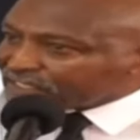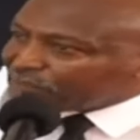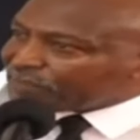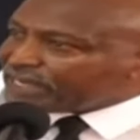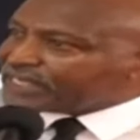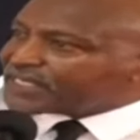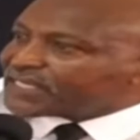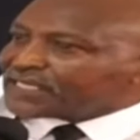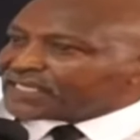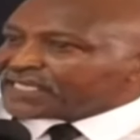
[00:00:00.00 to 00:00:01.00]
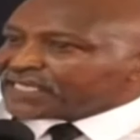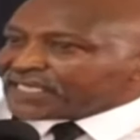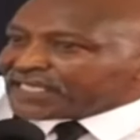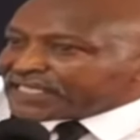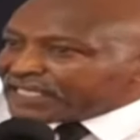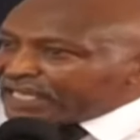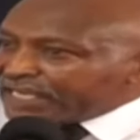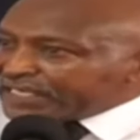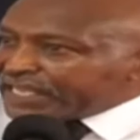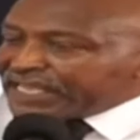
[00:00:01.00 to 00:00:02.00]
Charlie Pride.
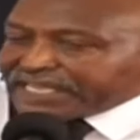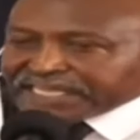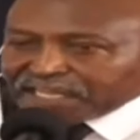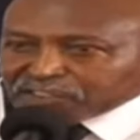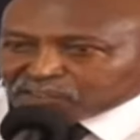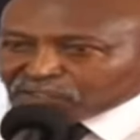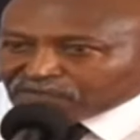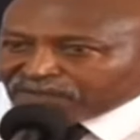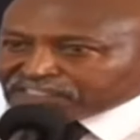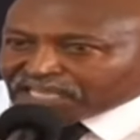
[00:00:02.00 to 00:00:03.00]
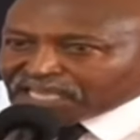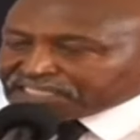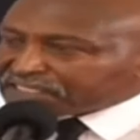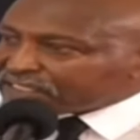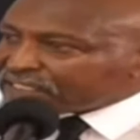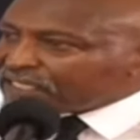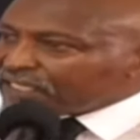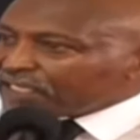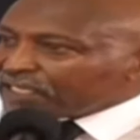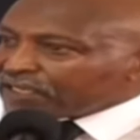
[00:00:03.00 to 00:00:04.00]
And now these were the first cars
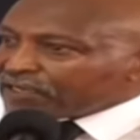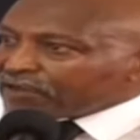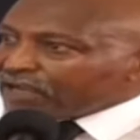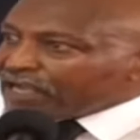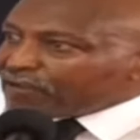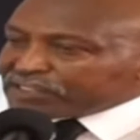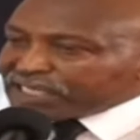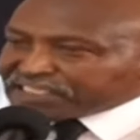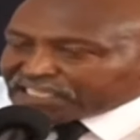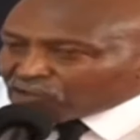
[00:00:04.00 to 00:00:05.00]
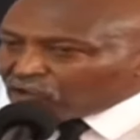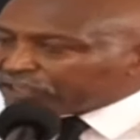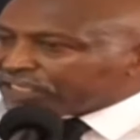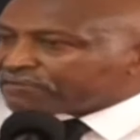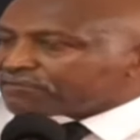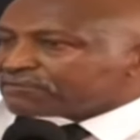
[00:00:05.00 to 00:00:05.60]
which had central locking,